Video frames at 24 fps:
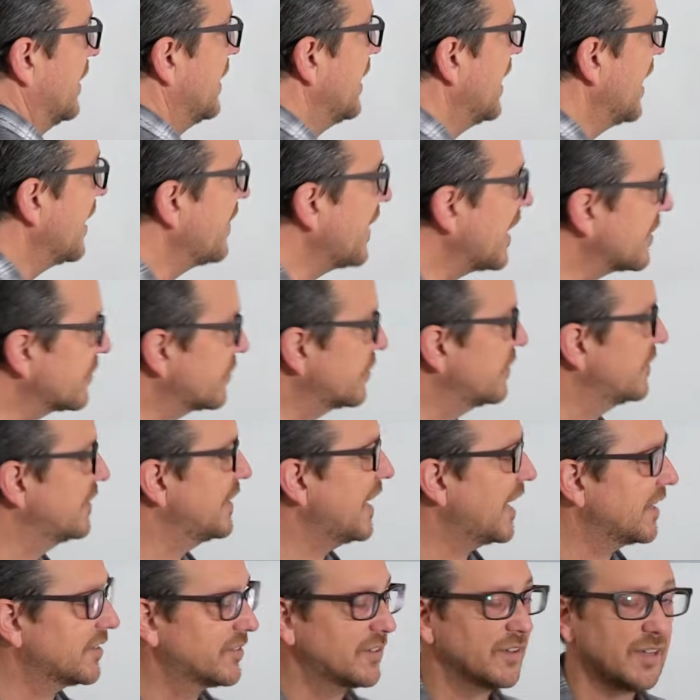And
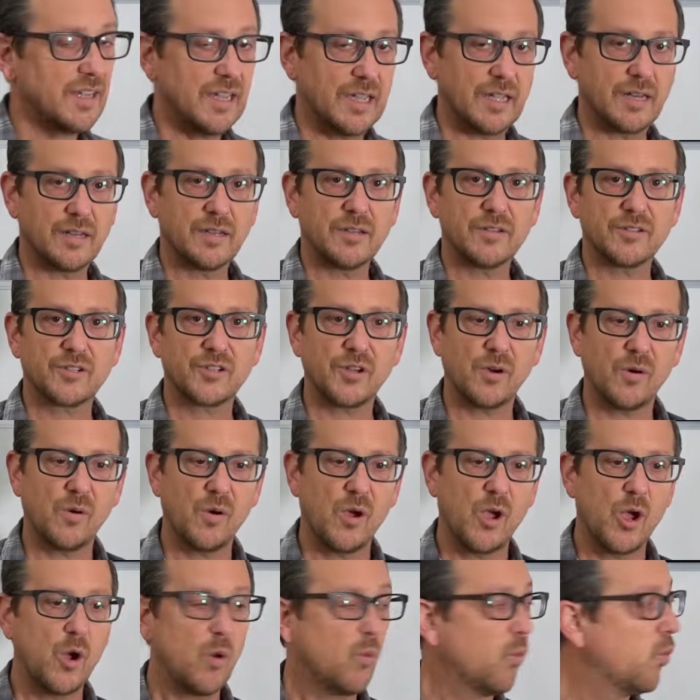that's it.
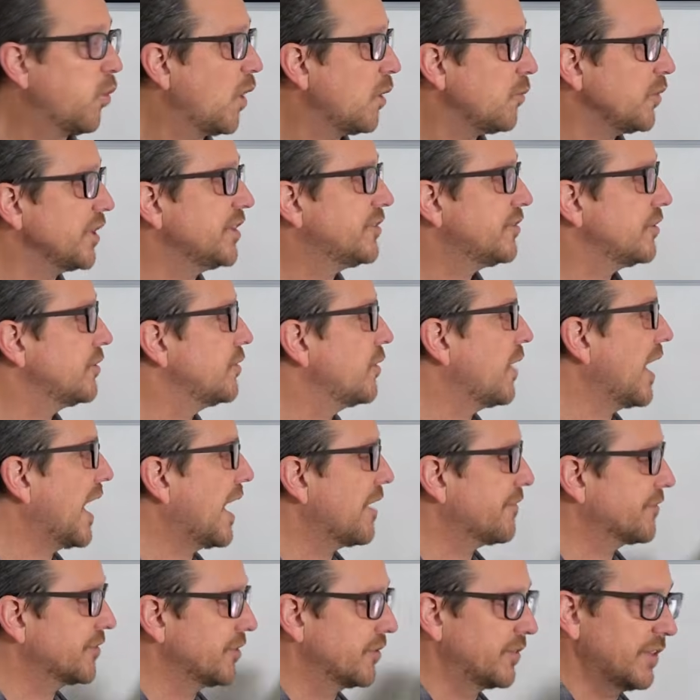So what we do
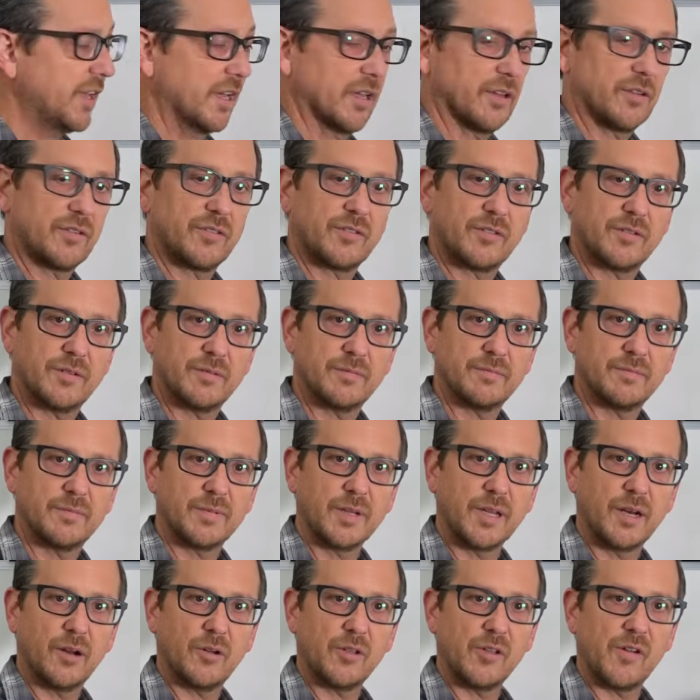after this,
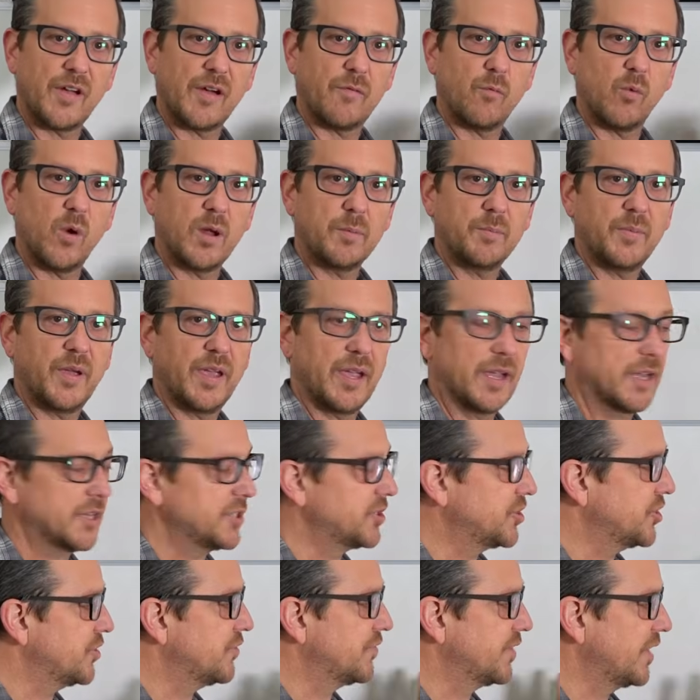you know, you have one
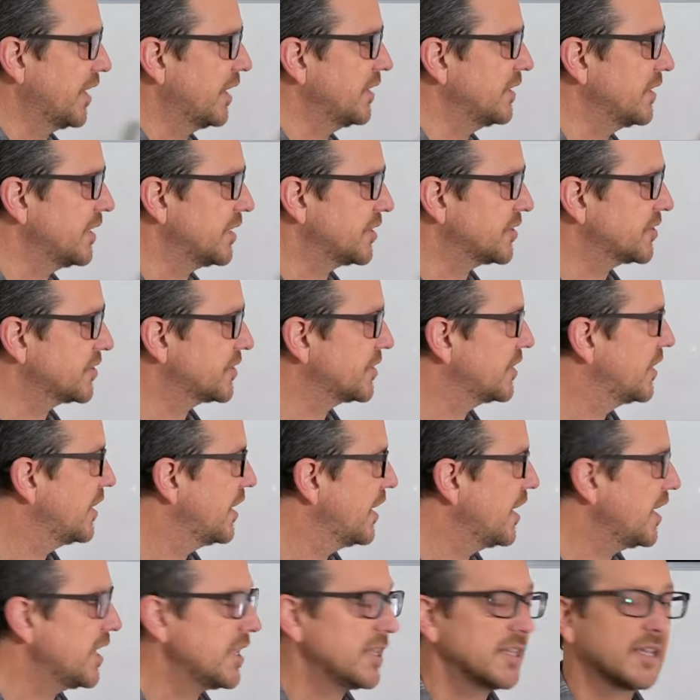page, you've done this,
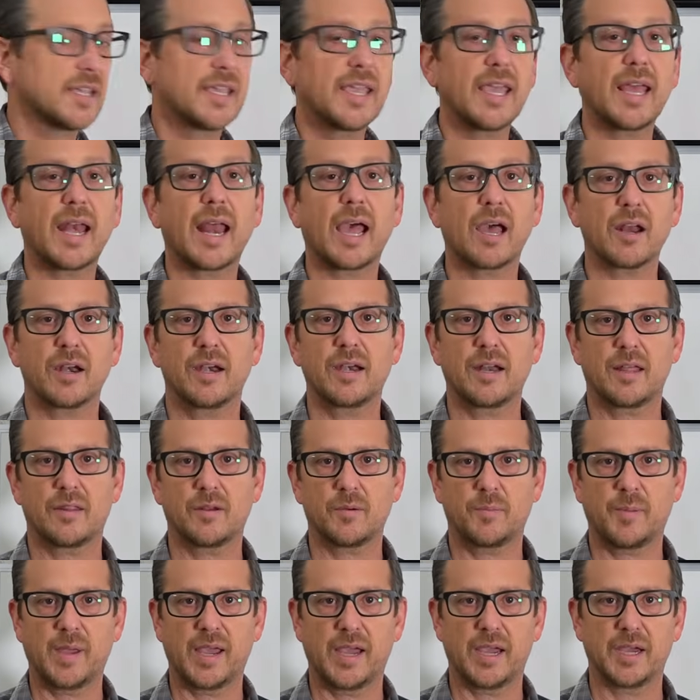you get out
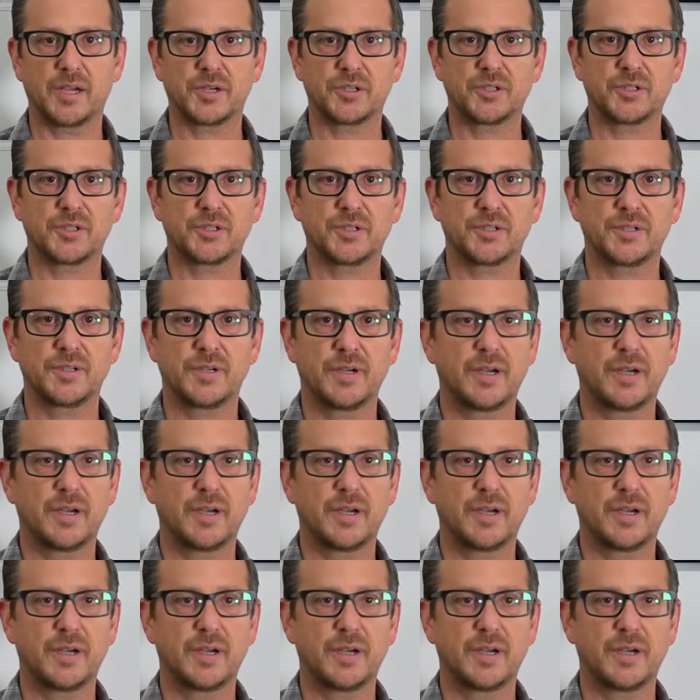another page,